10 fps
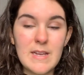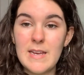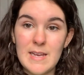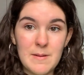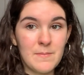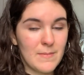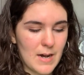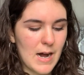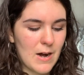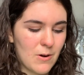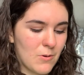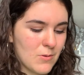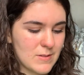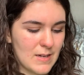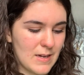him at
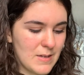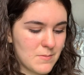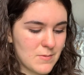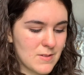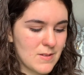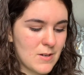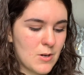all times.